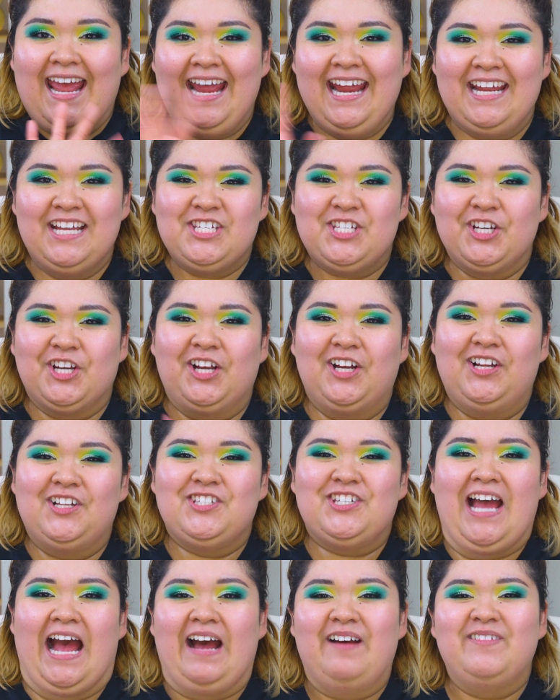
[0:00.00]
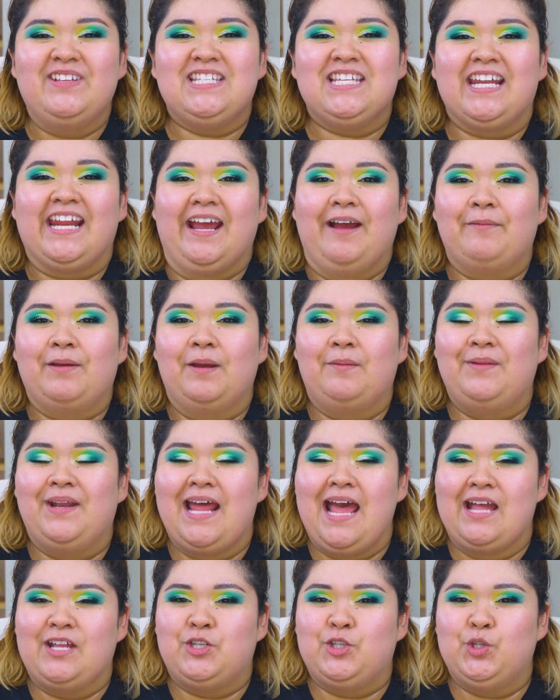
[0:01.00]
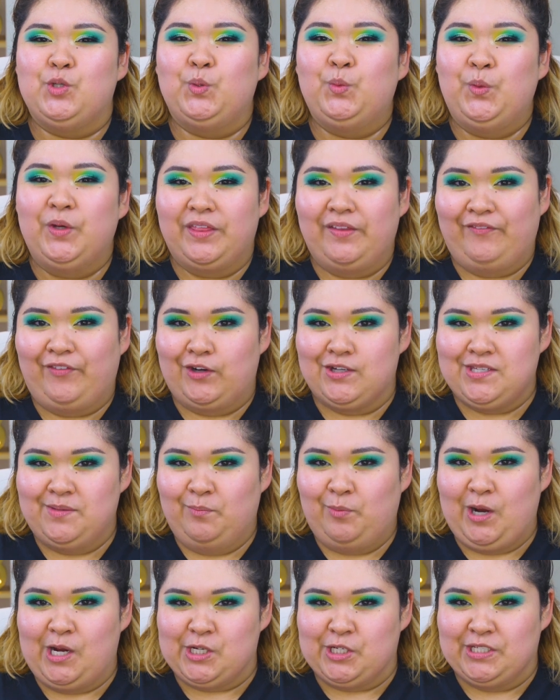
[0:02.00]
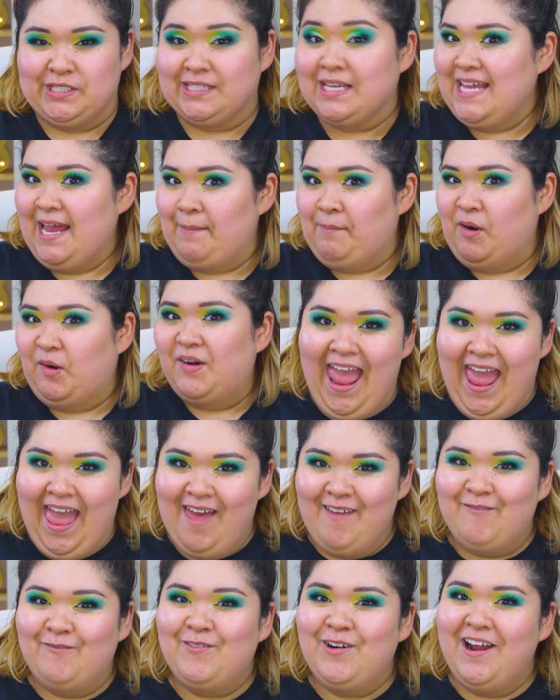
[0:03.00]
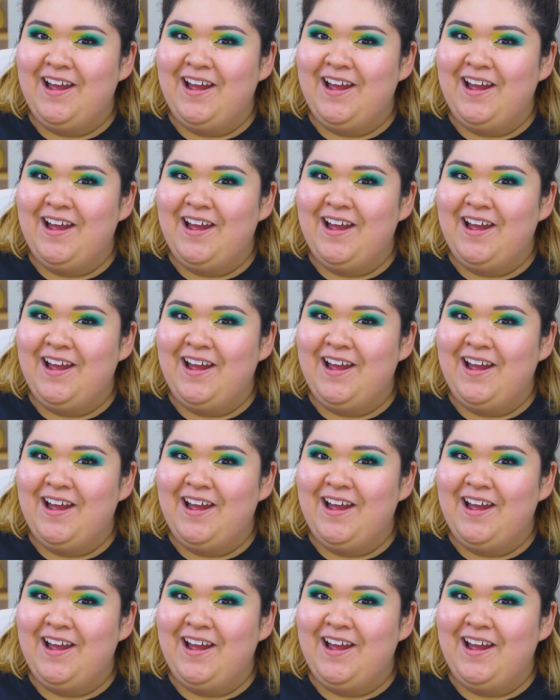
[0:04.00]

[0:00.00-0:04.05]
Hey, it's your girl Chab, and today I'm coming at you with the first impressions, demo, and